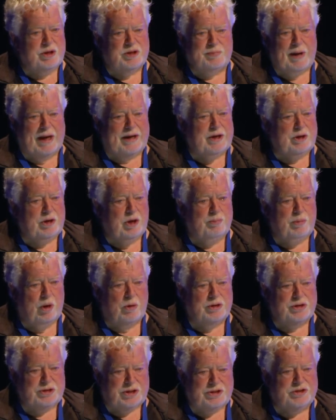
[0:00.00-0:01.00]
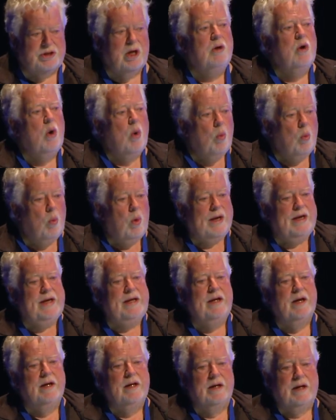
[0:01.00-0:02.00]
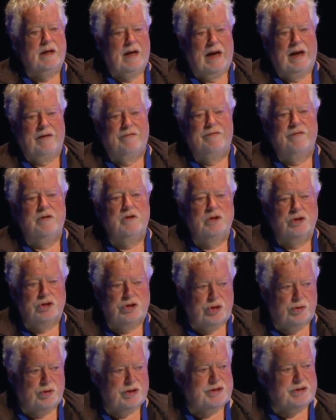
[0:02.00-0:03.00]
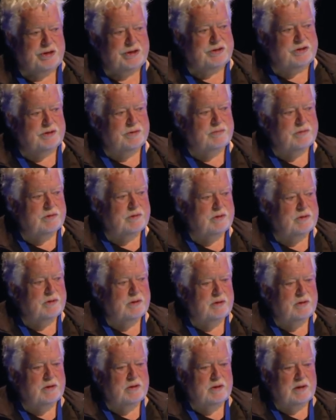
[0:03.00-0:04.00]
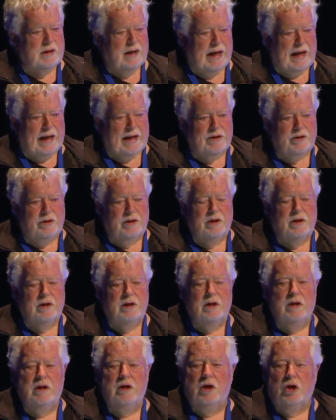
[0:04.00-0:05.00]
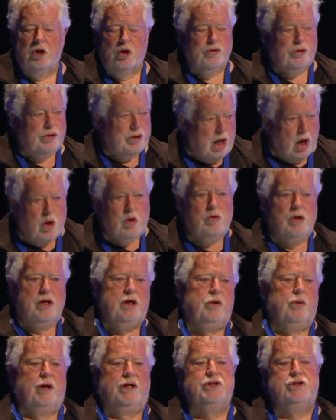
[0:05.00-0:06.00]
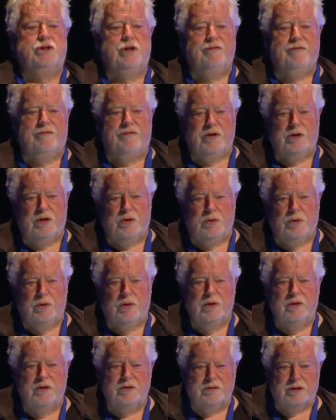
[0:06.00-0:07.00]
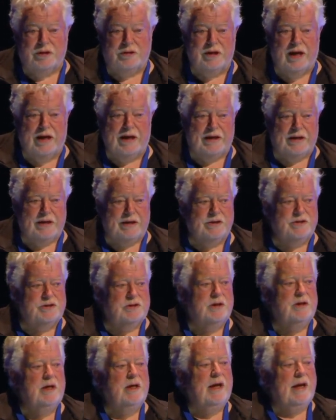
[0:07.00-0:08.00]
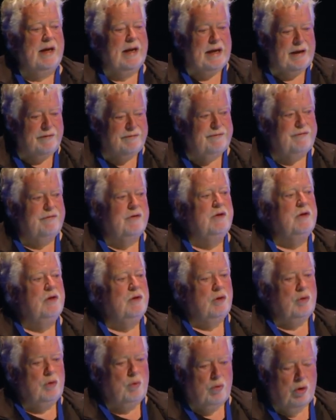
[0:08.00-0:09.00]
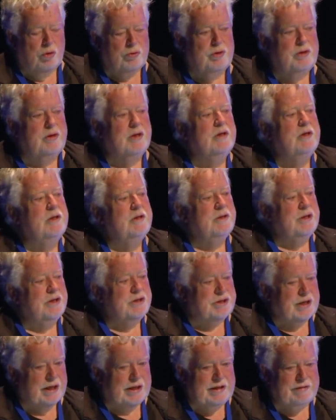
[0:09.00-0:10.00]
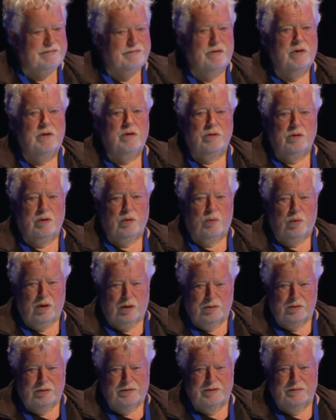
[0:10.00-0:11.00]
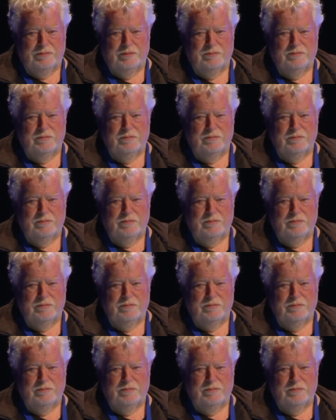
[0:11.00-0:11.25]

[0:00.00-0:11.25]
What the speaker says: put us back in our boxes. We have choices. And the only question for you today is, if you want to save the world,